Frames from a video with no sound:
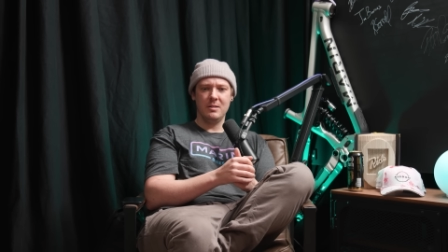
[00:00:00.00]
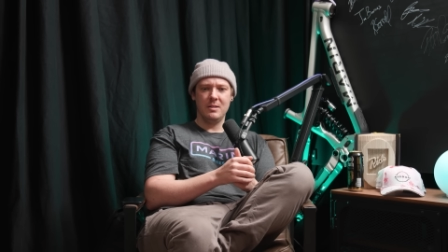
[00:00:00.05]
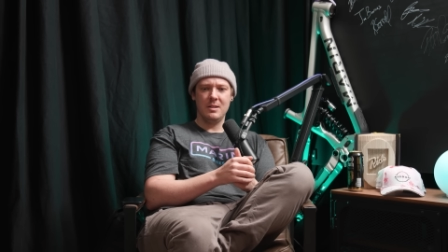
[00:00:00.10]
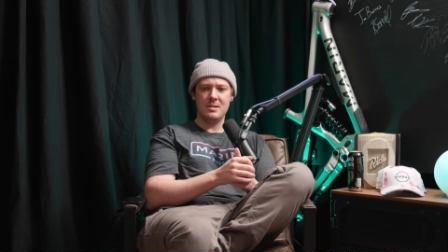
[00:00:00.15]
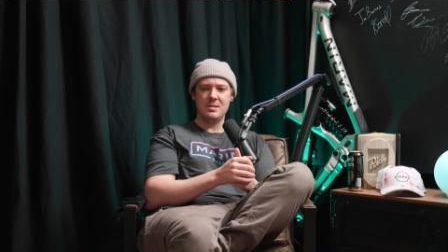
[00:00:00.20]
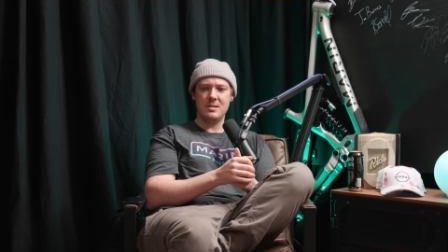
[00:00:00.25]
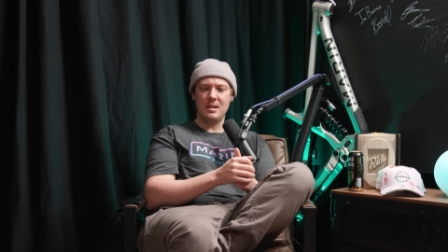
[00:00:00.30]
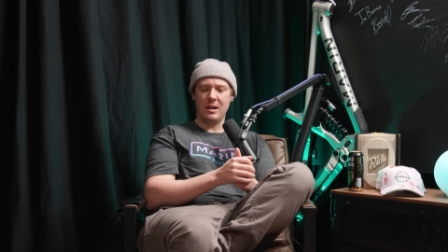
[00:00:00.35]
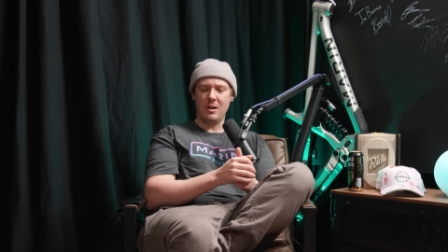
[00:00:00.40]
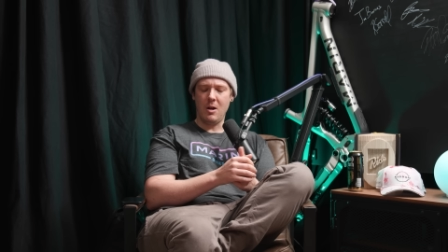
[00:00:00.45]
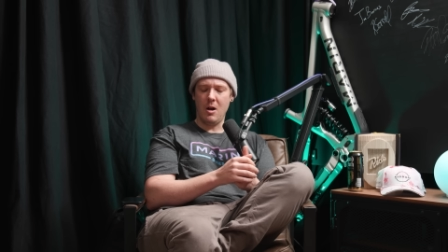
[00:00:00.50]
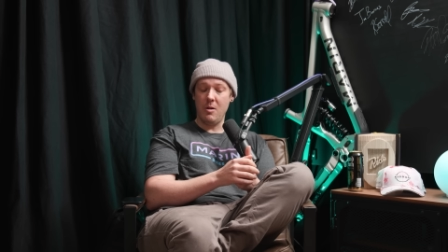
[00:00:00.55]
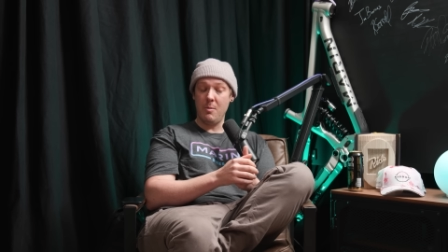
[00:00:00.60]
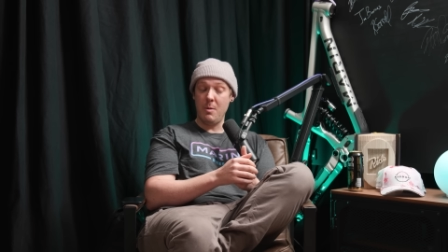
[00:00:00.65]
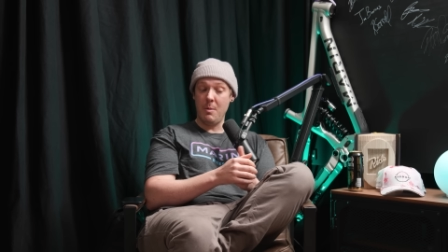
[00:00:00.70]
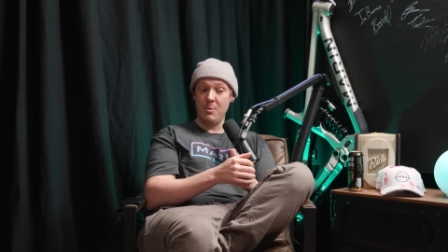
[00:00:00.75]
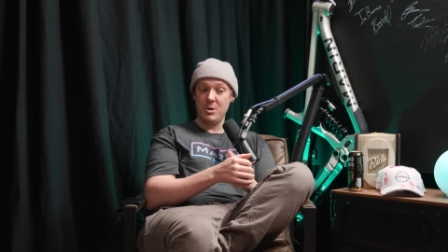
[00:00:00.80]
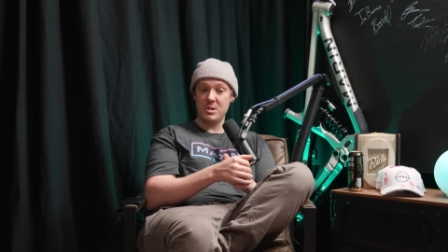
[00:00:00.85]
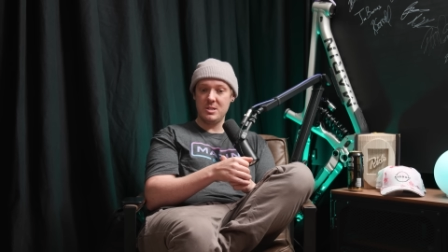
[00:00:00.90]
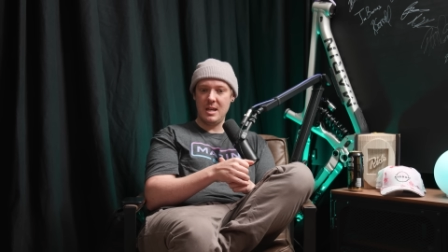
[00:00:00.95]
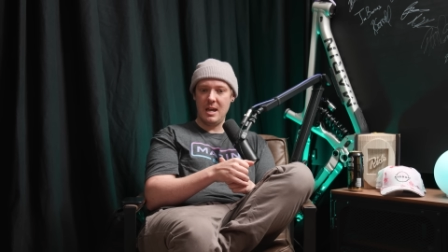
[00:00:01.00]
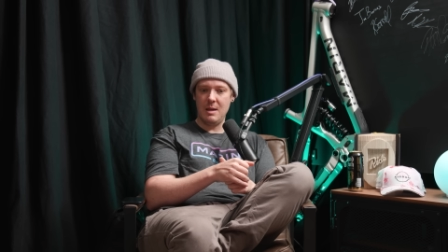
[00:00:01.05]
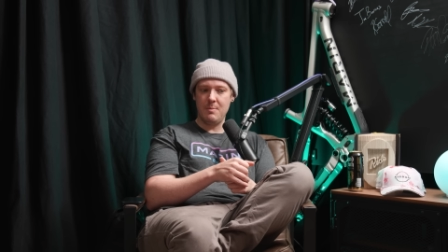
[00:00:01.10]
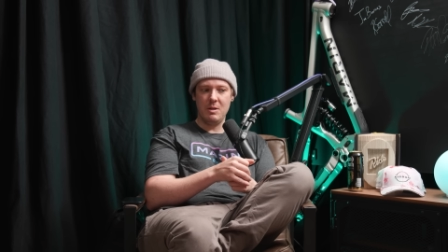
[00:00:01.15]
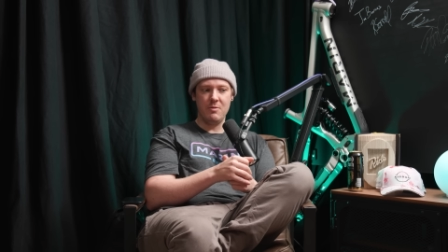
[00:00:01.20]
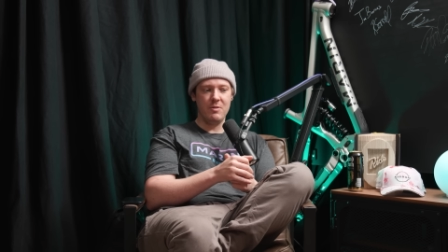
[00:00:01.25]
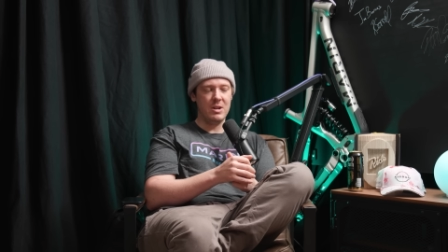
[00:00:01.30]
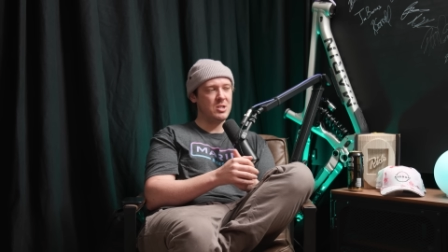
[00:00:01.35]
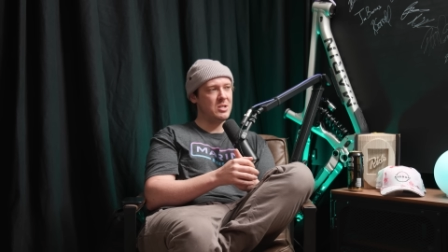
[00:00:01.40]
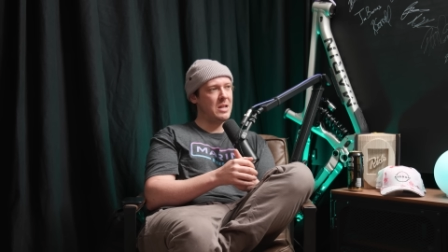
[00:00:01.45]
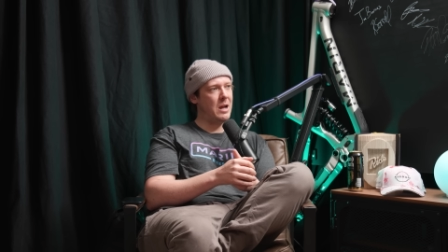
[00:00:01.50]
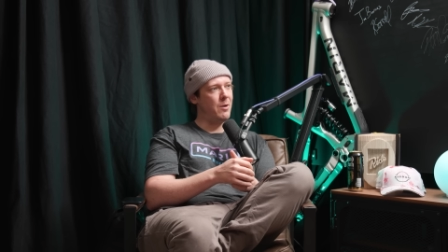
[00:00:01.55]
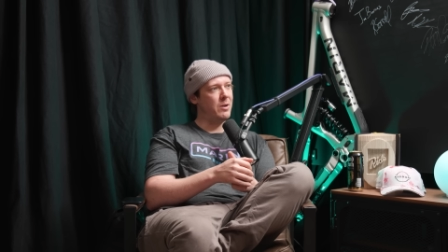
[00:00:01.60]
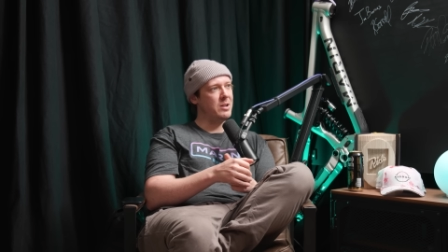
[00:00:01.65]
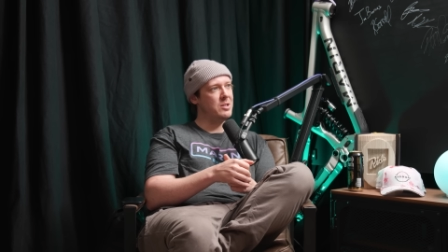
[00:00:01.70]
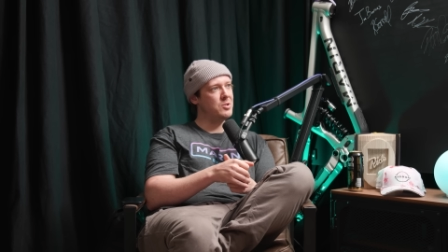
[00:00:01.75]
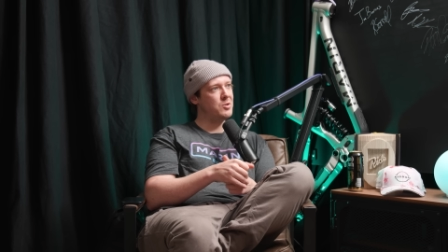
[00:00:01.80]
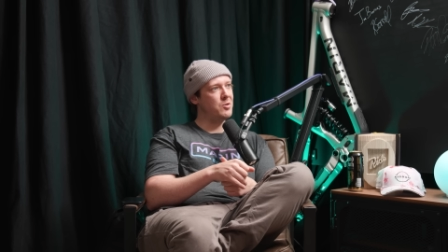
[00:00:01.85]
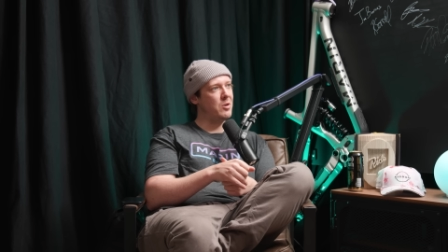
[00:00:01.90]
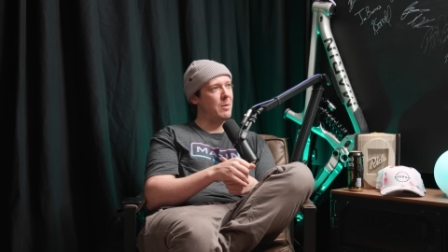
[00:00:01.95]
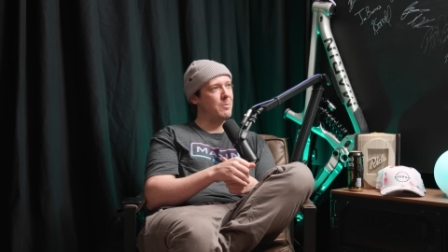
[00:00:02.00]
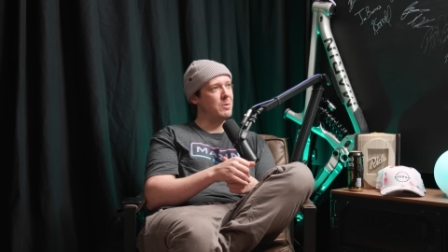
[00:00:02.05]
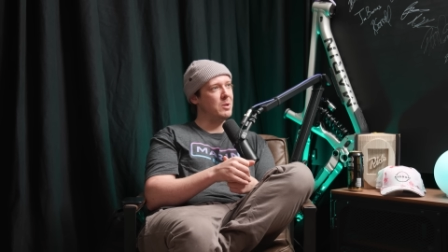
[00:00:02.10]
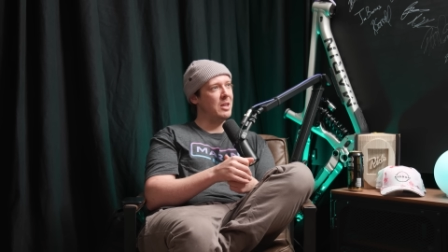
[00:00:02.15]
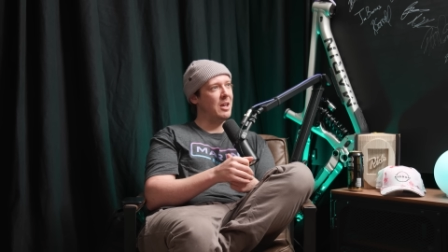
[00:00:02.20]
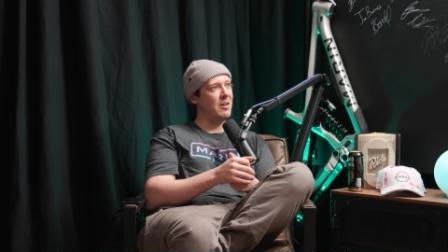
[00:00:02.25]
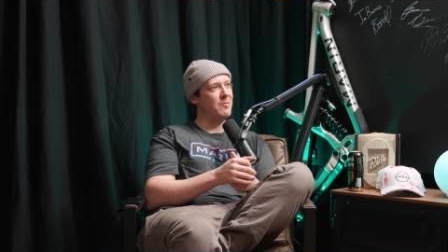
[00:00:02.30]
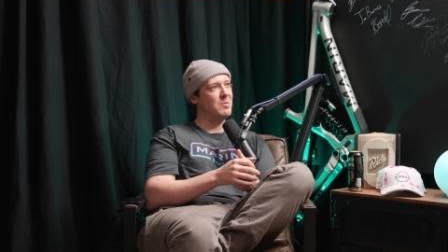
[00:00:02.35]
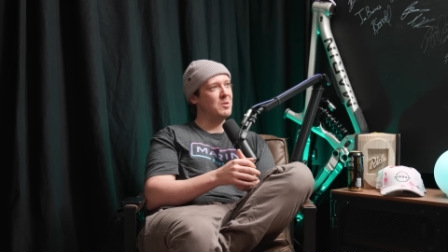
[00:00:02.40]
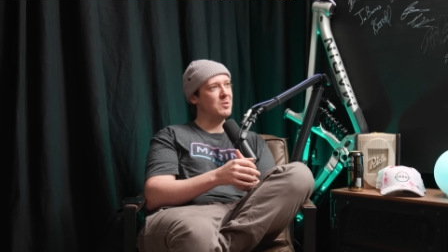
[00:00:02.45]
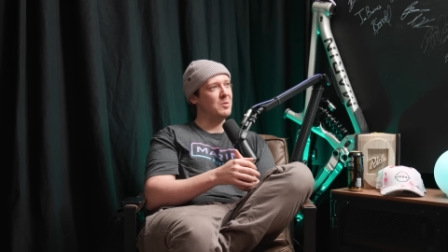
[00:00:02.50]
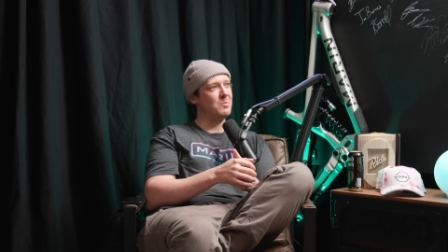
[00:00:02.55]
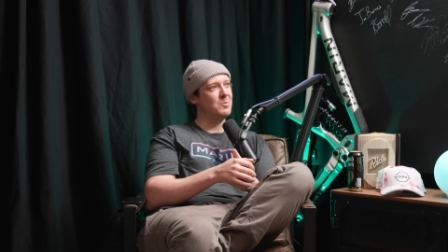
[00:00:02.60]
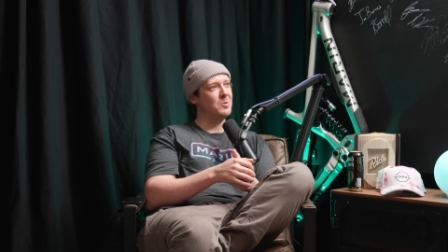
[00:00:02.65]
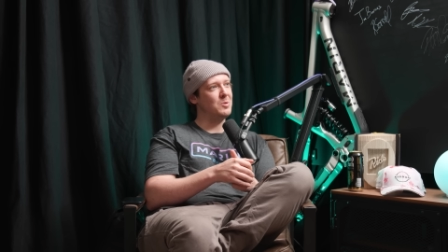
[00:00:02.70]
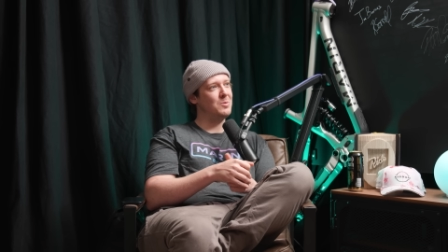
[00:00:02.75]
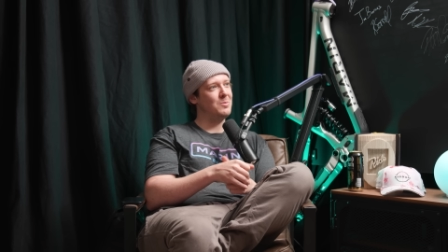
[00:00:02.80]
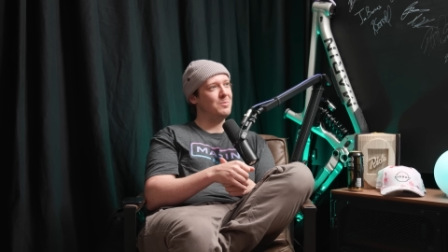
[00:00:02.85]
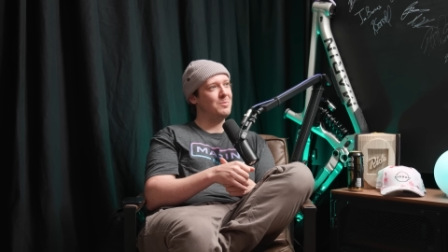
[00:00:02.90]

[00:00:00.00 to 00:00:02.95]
I can't remember his name. He reached out on Instagram and gave me some